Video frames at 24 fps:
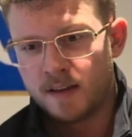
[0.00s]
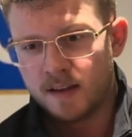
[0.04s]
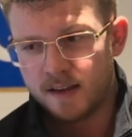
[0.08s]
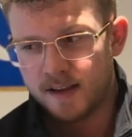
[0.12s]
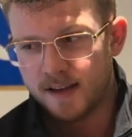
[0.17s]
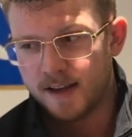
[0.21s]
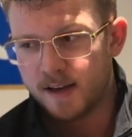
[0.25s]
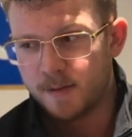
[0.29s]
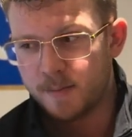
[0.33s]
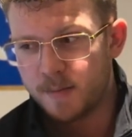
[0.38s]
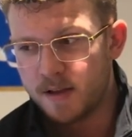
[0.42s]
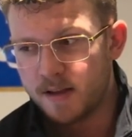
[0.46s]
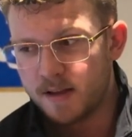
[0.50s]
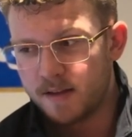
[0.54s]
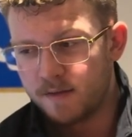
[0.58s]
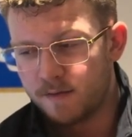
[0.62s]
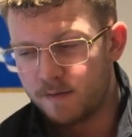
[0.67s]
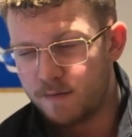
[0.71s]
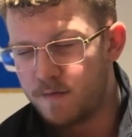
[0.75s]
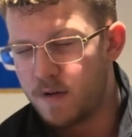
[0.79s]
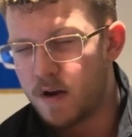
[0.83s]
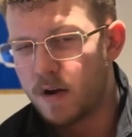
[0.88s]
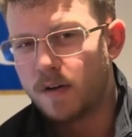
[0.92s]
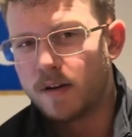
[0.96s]
you got to be
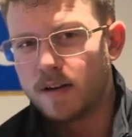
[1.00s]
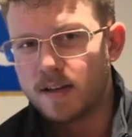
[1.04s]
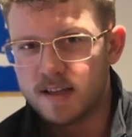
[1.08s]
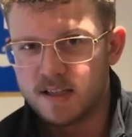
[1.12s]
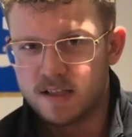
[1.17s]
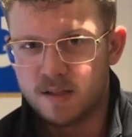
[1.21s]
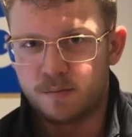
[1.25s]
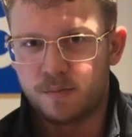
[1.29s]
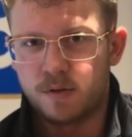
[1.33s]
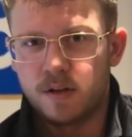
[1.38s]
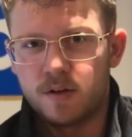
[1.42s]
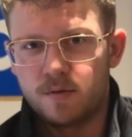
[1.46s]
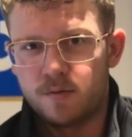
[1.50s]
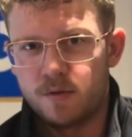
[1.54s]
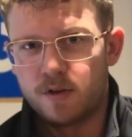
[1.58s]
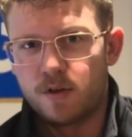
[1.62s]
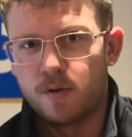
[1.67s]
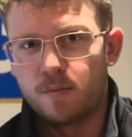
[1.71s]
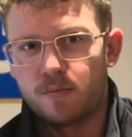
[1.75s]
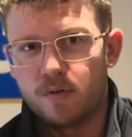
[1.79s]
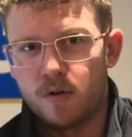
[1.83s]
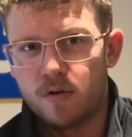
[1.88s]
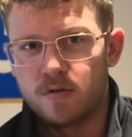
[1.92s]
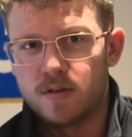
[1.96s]
very disciplined with
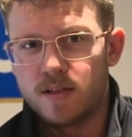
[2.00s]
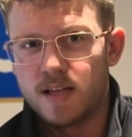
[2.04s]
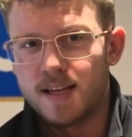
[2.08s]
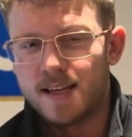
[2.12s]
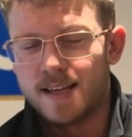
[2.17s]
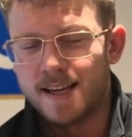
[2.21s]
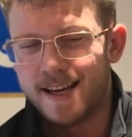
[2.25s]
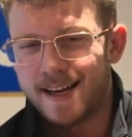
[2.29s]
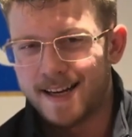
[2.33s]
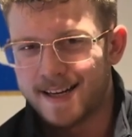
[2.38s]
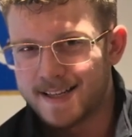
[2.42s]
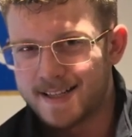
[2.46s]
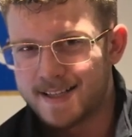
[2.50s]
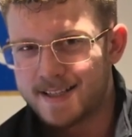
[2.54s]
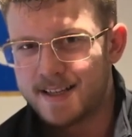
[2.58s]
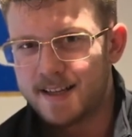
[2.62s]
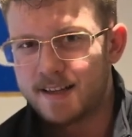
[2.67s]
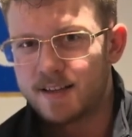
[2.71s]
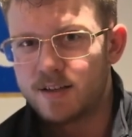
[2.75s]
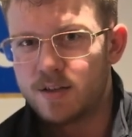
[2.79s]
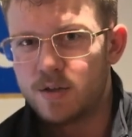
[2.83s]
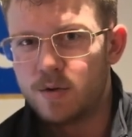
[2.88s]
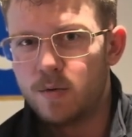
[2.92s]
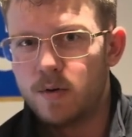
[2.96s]
your protein. You got to
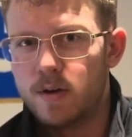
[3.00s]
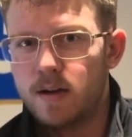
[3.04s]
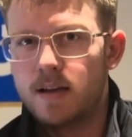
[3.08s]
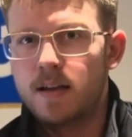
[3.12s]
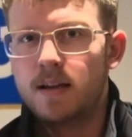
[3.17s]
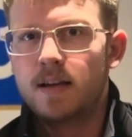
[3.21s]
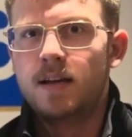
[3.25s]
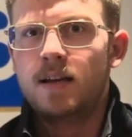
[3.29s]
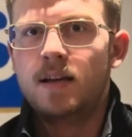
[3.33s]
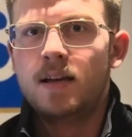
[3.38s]
stick to it.